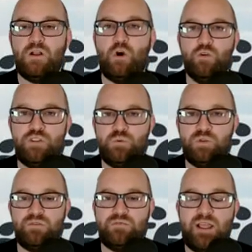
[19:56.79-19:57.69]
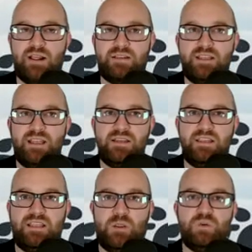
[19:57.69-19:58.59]
argue with the fact that
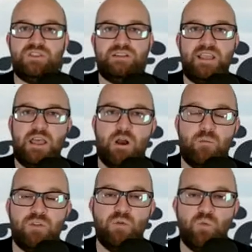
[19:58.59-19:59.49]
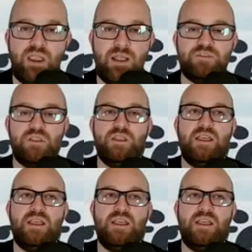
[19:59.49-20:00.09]
he was at the helm when the Rams